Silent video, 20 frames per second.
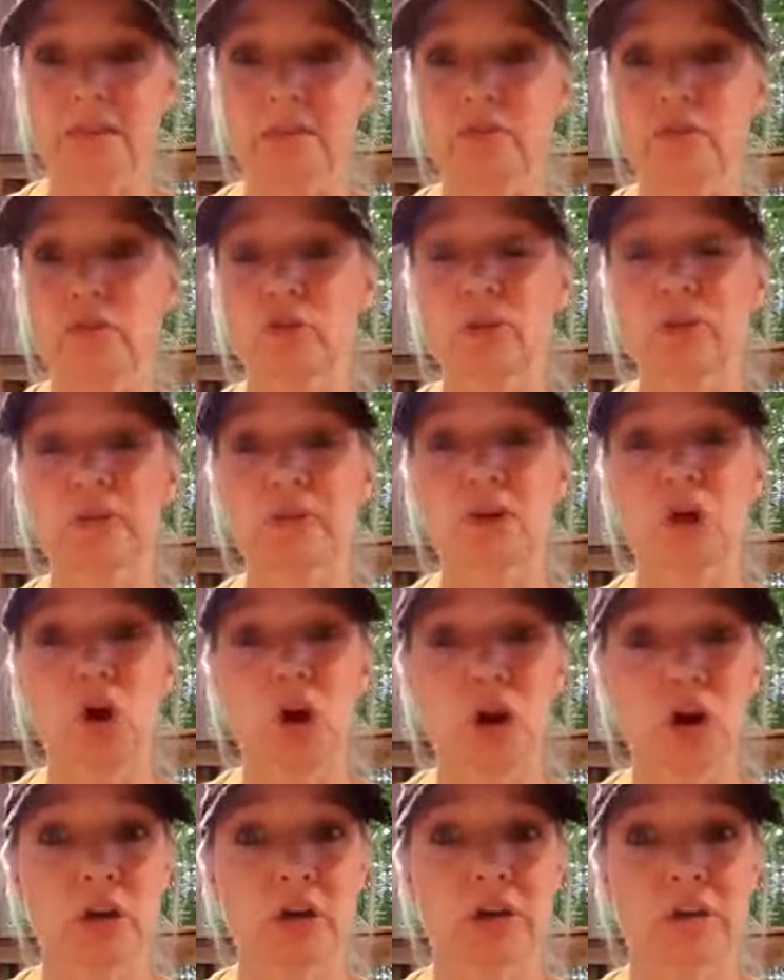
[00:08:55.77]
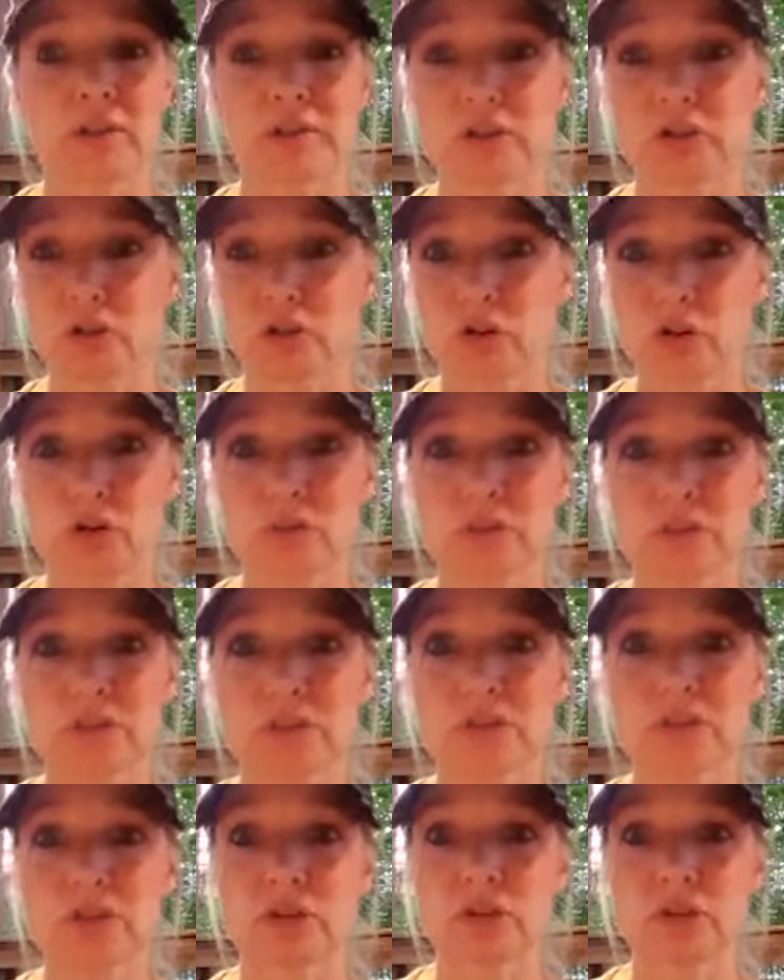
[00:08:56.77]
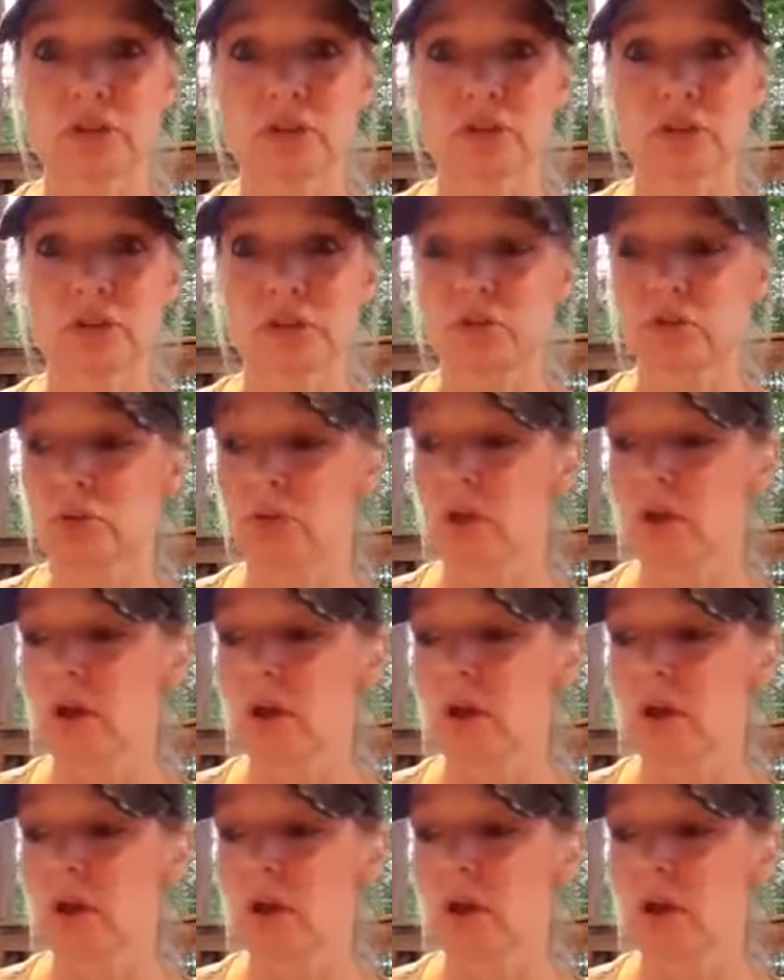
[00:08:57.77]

If you're in the garden in the dirt, this is good too.